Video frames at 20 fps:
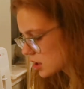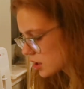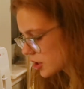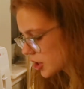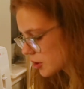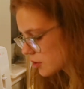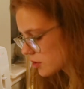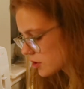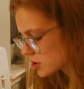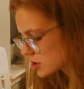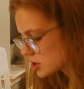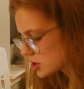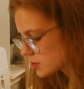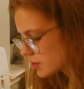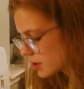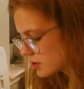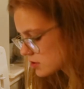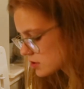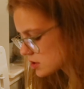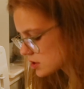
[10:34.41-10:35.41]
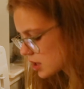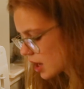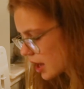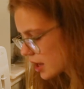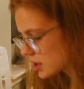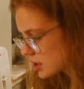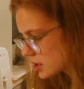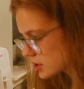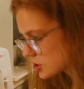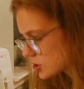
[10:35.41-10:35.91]
Okay, well this is about
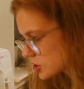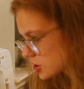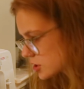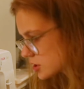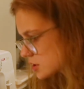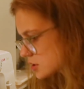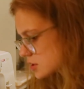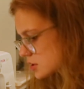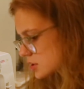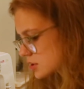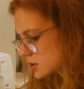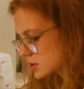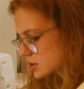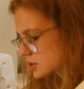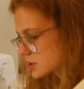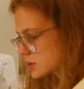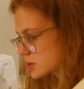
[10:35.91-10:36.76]
10 inches.